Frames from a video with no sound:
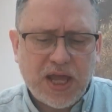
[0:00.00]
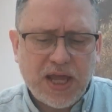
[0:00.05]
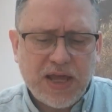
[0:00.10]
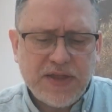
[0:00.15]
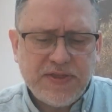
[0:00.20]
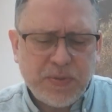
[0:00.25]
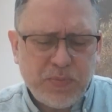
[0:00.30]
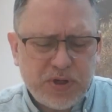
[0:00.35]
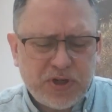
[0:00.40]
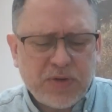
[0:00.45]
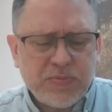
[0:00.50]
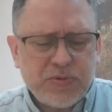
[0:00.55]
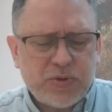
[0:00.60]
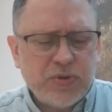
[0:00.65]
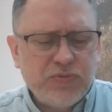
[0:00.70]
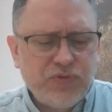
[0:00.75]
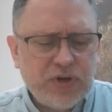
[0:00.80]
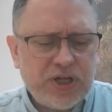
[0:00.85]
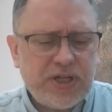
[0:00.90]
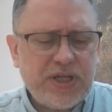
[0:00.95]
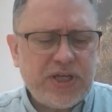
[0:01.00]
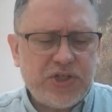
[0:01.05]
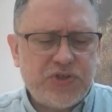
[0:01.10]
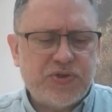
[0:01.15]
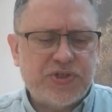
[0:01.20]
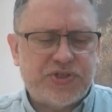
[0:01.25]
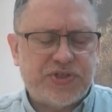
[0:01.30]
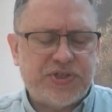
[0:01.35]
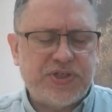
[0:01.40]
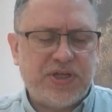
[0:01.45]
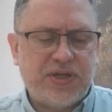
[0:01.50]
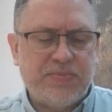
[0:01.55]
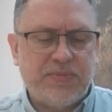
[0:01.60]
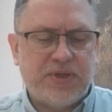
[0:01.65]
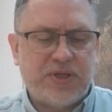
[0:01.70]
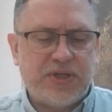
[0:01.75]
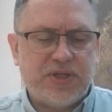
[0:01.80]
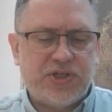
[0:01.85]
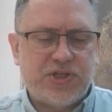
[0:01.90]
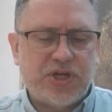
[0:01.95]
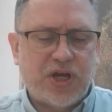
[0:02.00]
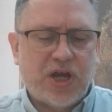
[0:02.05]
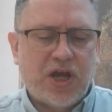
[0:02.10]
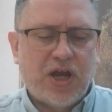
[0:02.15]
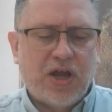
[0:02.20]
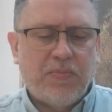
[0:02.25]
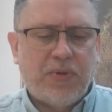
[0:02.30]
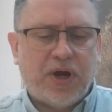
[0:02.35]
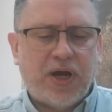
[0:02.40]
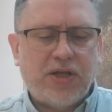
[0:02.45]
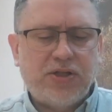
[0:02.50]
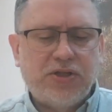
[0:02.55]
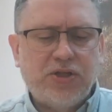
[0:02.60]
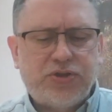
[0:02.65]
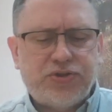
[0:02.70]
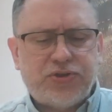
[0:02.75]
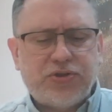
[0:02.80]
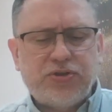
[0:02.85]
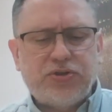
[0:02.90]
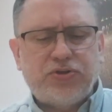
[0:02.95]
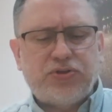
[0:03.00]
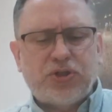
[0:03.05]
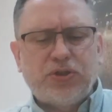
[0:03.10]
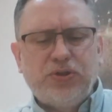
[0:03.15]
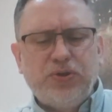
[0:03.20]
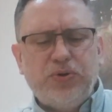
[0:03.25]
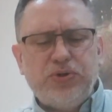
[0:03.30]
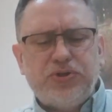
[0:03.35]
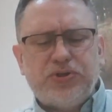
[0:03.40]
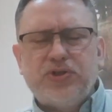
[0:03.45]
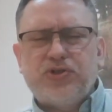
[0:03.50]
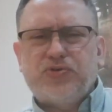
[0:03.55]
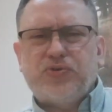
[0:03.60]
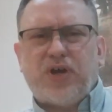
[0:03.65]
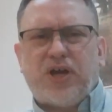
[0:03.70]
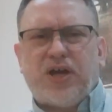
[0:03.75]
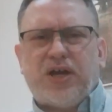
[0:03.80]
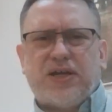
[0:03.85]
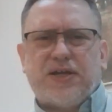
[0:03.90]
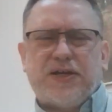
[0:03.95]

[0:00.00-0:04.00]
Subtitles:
Then we come to a really interesting image by Toulouse-Lautrec.